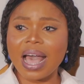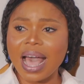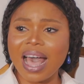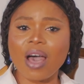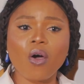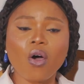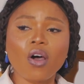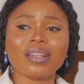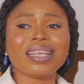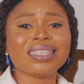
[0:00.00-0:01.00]
are
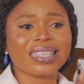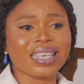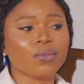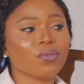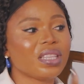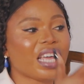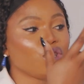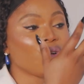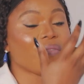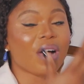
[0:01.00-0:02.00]
other skills
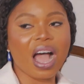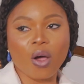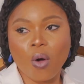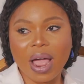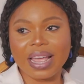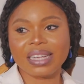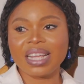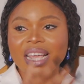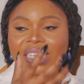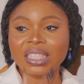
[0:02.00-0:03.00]
that you have acquired
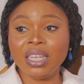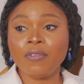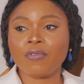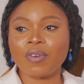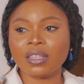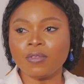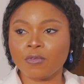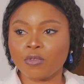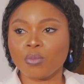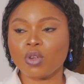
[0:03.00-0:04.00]
different
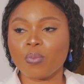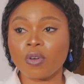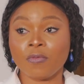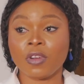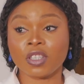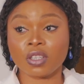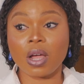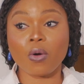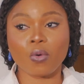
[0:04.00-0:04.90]
from your professional